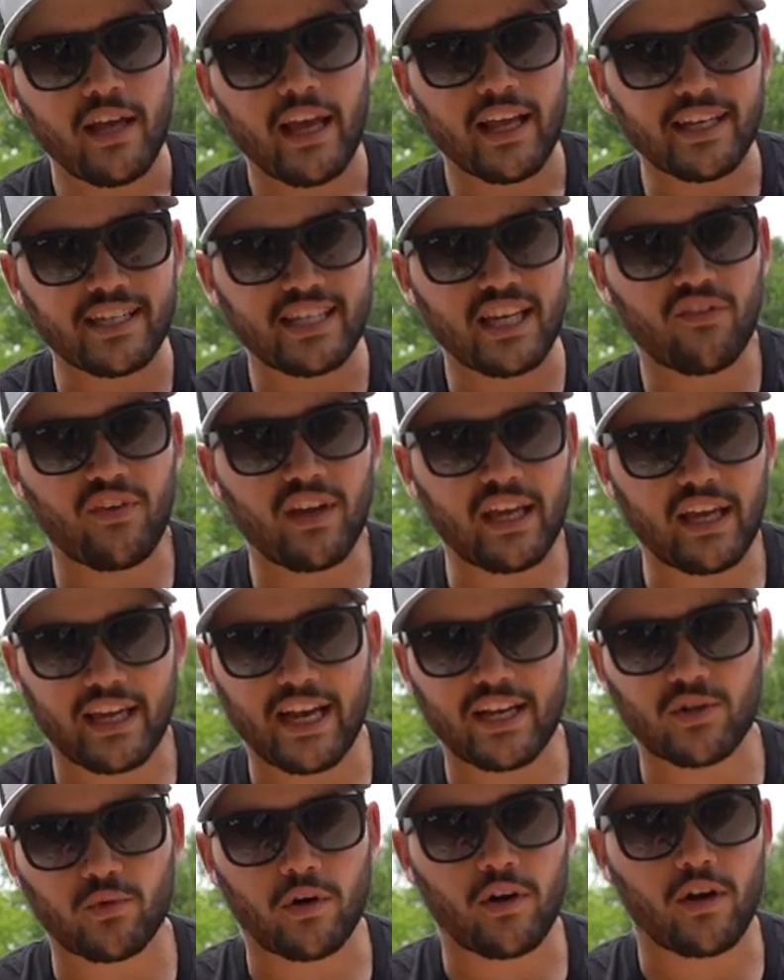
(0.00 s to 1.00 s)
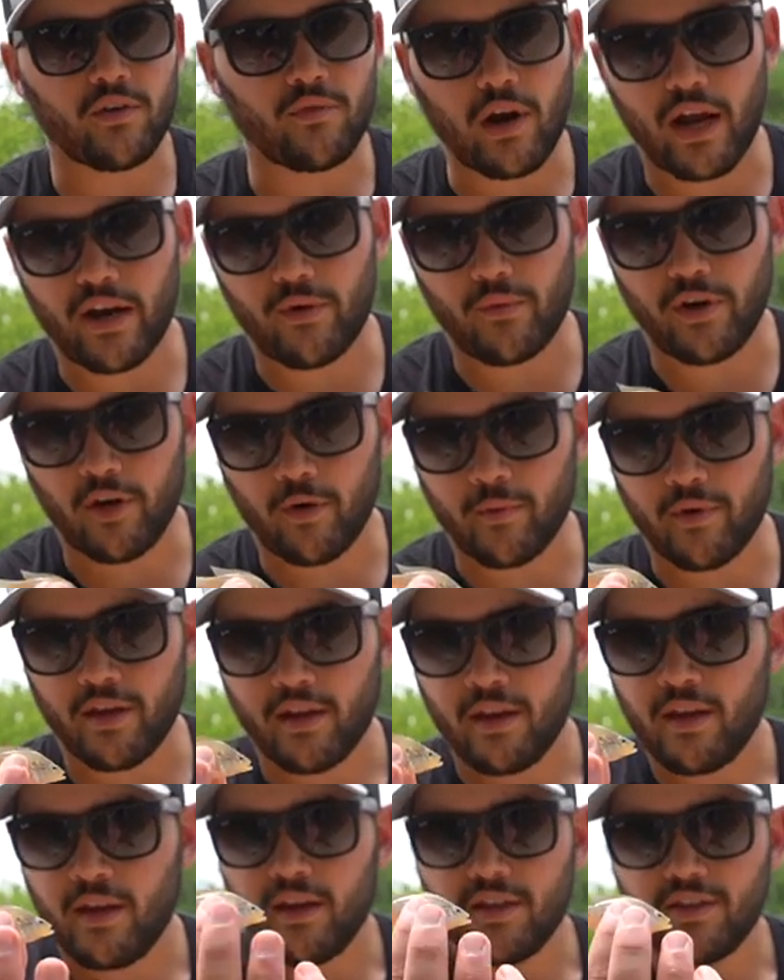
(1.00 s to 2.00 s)
and see if he can catch one on rod and reel, but
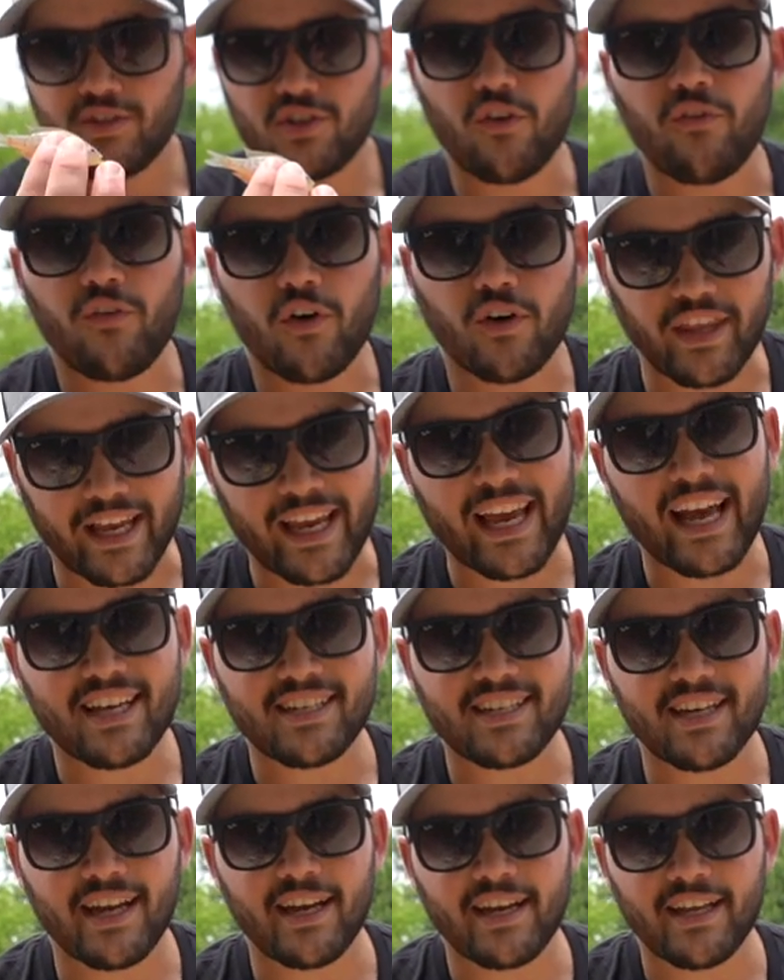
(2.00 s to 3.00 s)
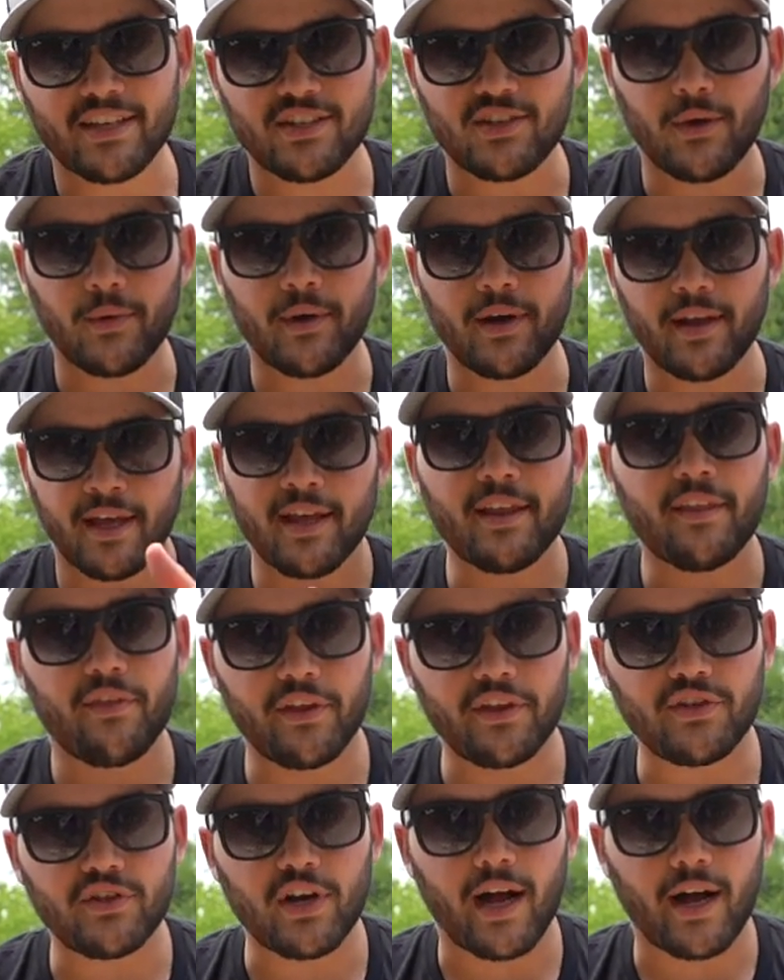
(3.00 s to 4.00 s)
so far the cast net is doing
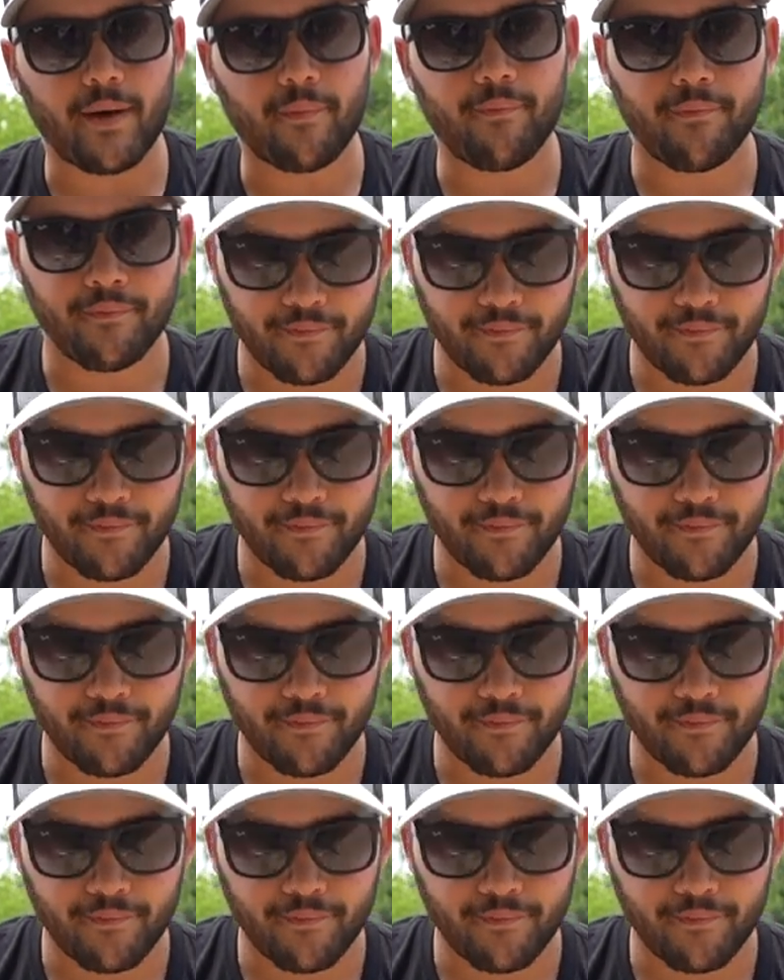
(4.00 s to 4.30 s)
the job.